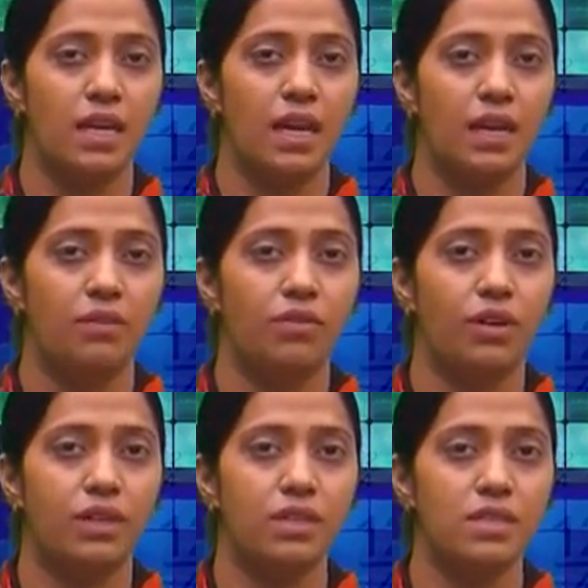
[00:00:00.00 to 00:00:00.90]
And
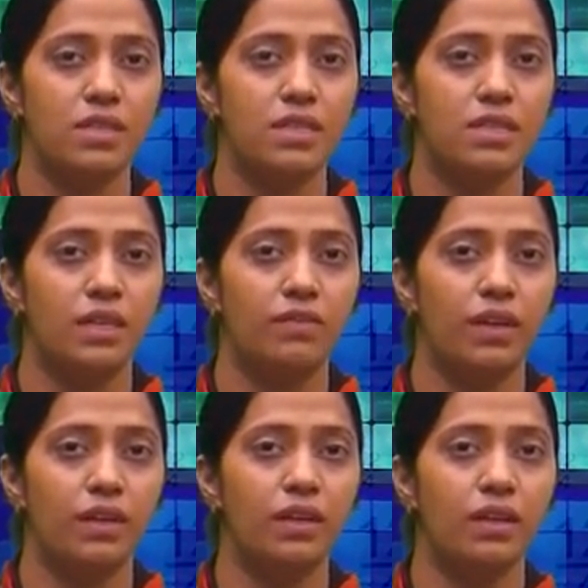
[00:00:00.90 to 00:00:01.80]
what is it is
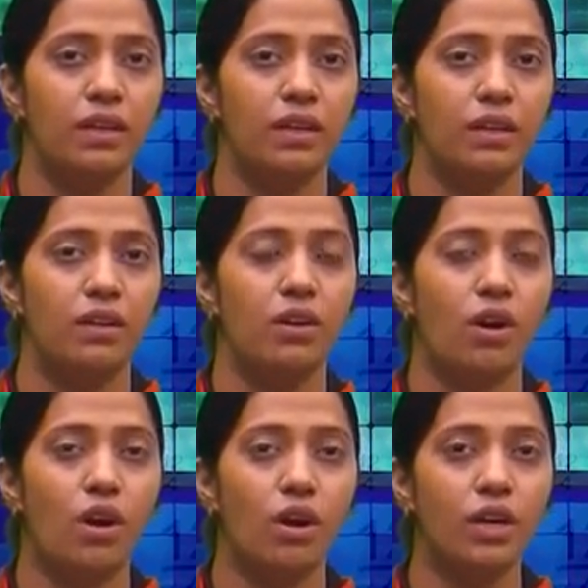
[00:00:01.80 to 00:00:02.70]
given?
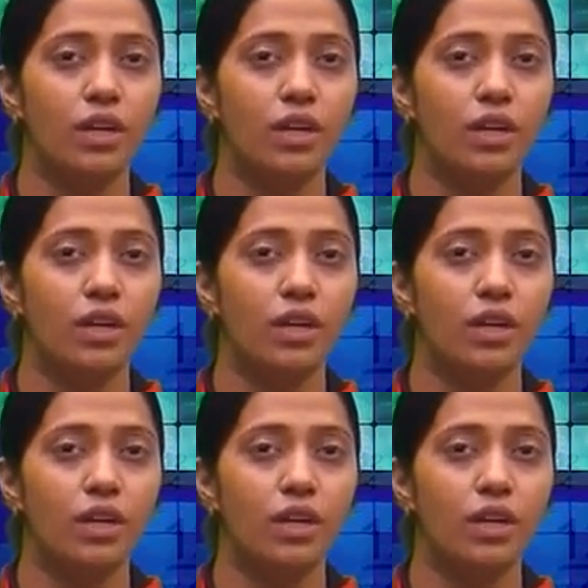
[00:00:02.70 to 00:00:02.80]
Log